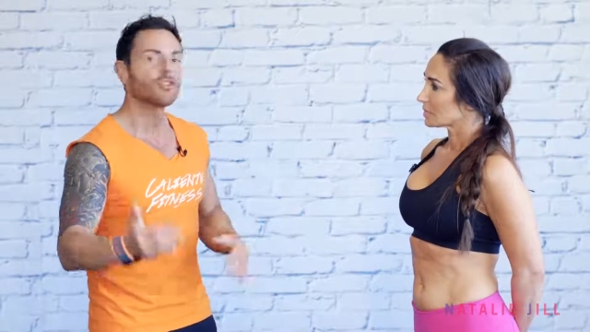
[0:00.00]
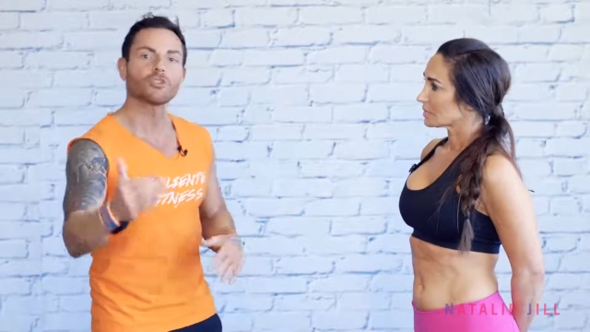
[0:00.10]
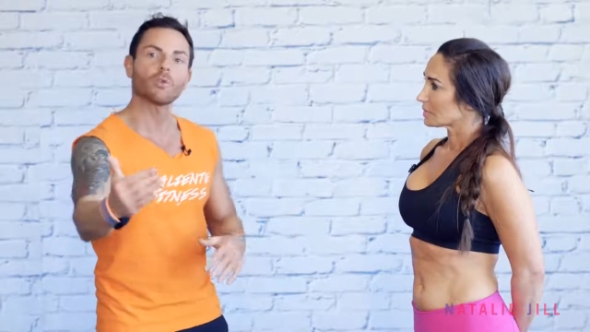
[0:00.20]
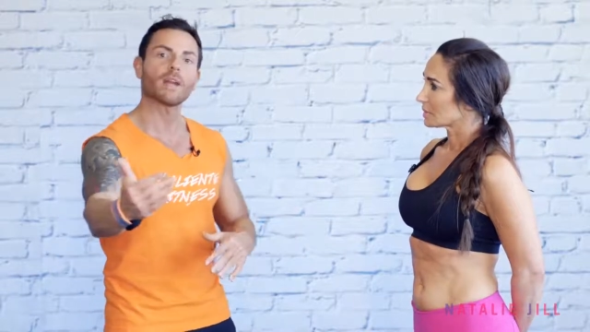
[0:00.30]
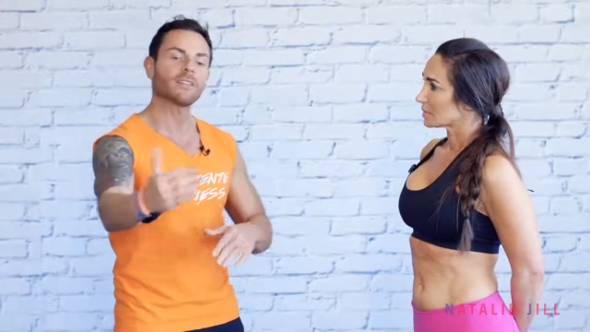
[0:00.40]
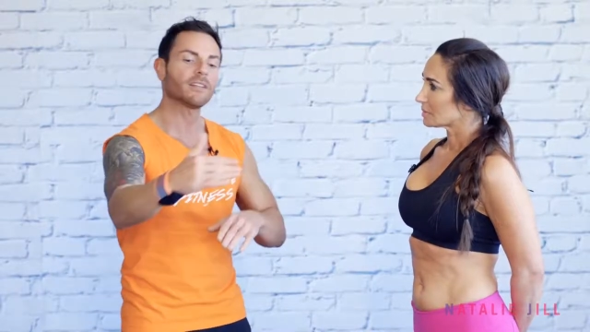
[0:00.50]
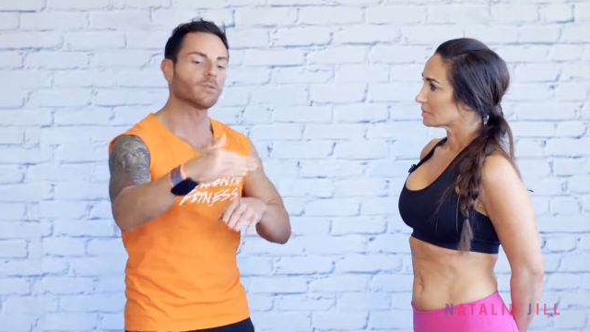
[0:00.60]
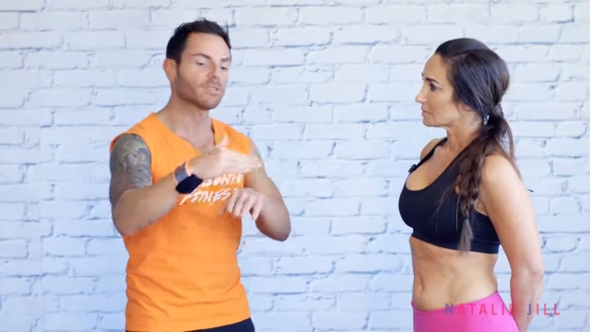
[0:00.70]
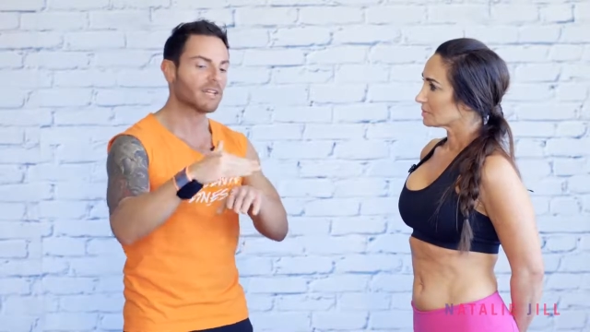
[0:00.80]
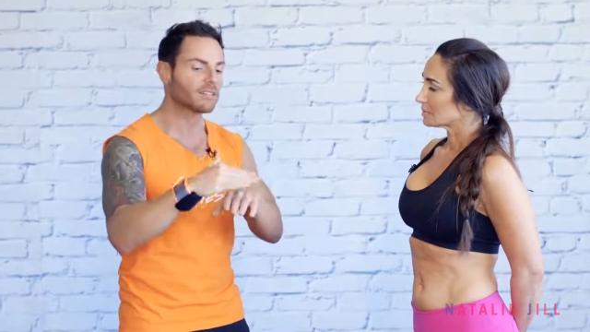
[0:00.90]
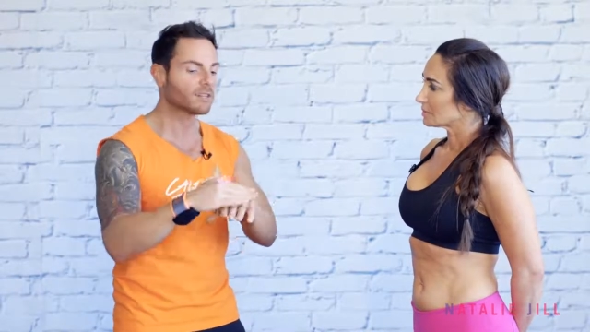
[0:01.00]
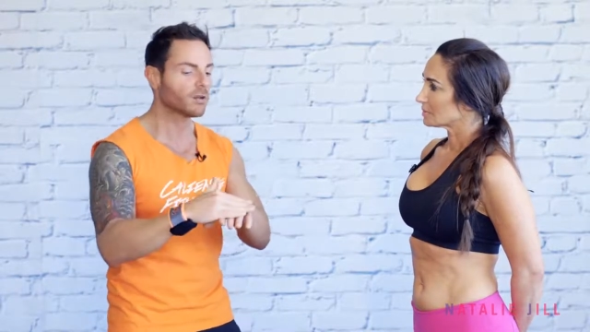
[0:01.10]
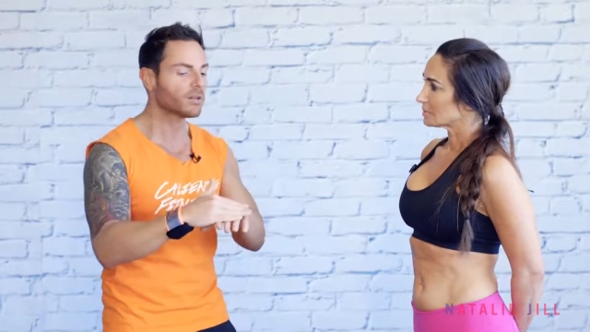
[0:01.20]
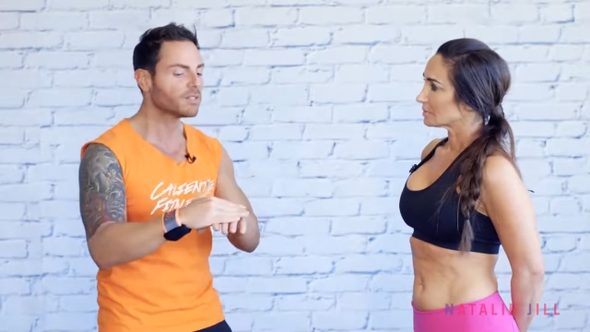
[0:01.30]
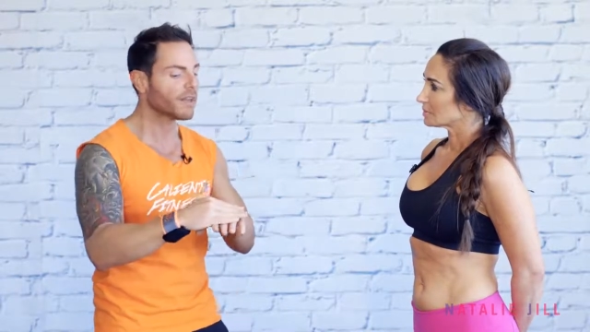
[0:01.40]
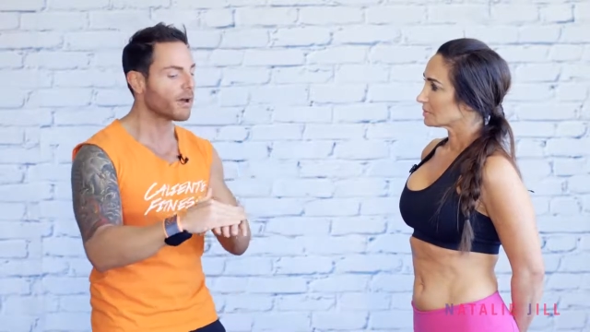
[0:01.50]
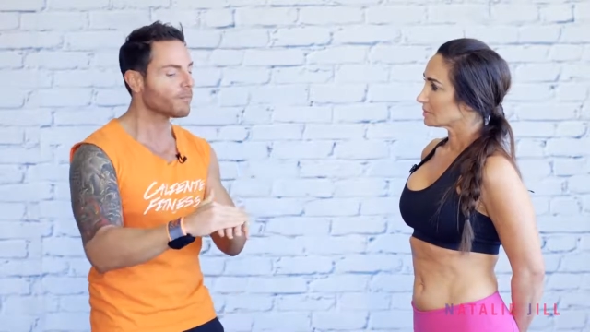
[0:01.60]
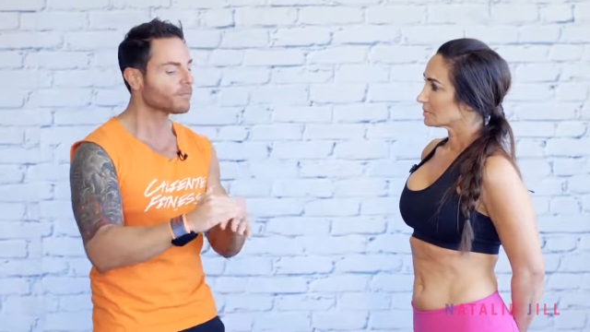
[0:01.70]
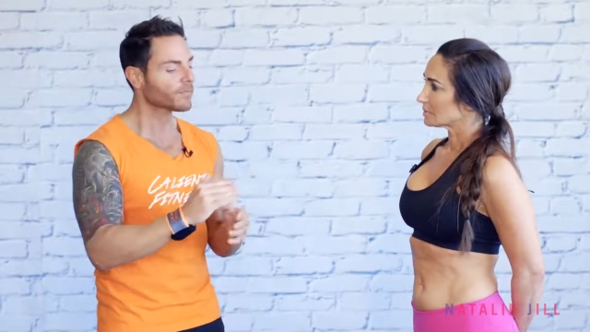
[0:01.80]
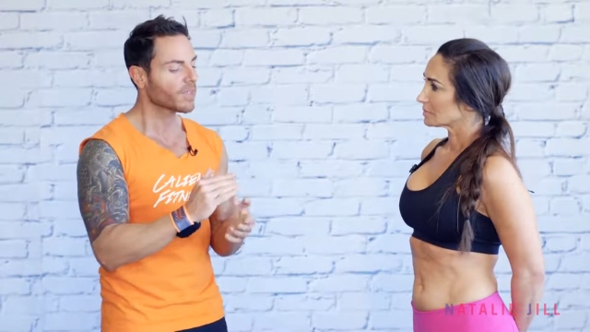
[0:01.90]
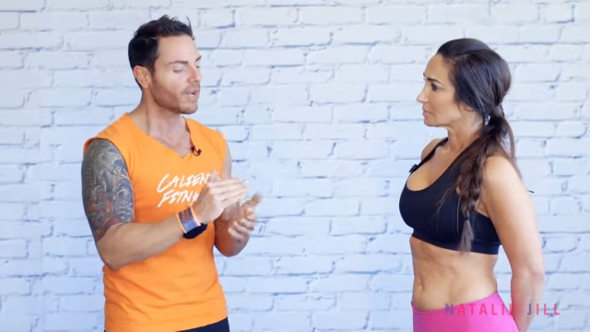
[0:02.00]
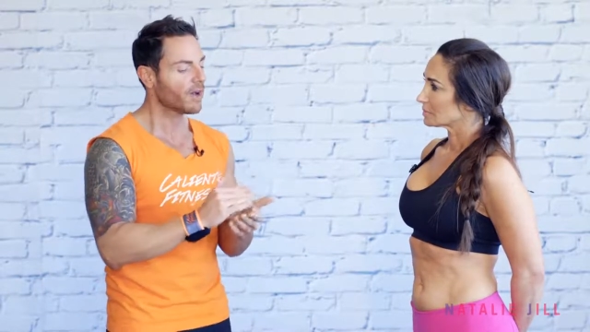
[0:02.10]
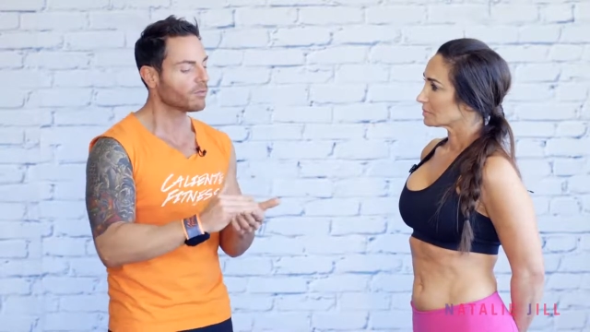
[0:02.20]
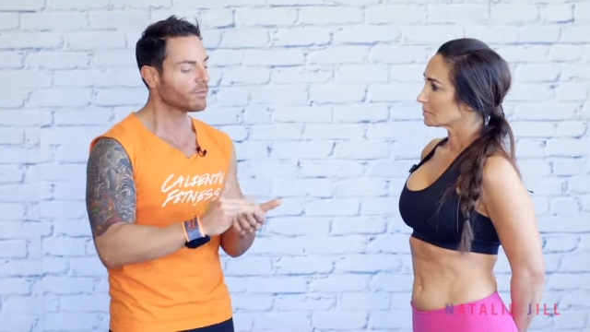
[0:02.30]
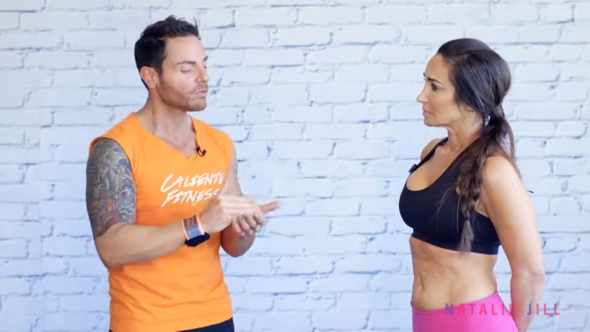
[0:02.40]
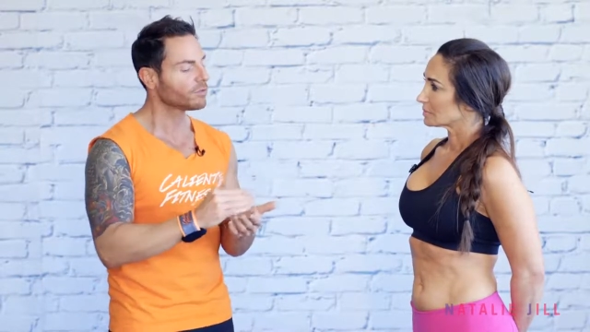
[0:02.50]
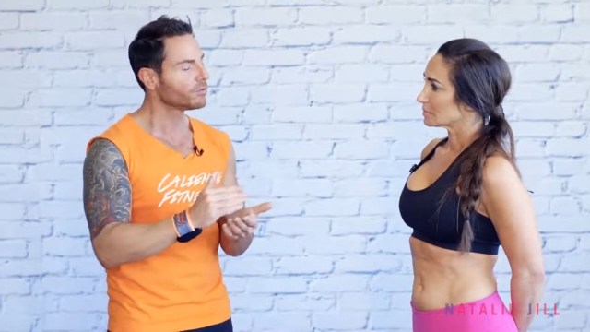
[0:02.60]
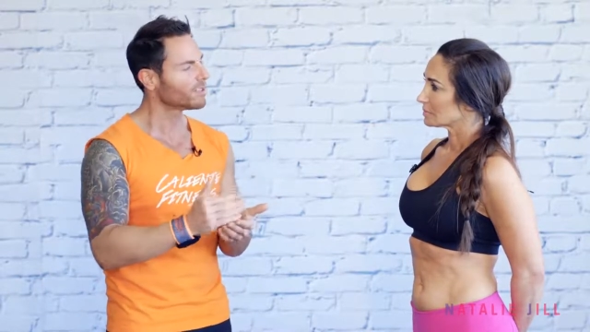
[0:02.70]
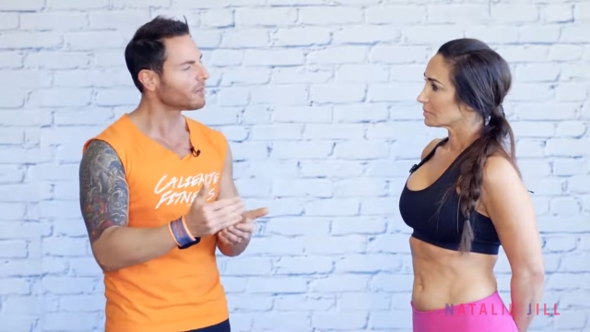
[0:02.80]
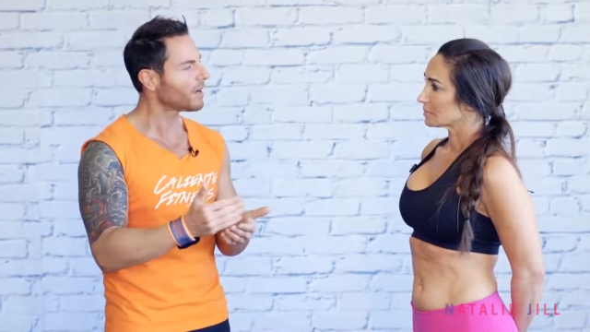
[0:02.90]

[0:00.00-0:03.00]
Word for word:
Speaker 1: So what I did was I slowed it down. I only was losing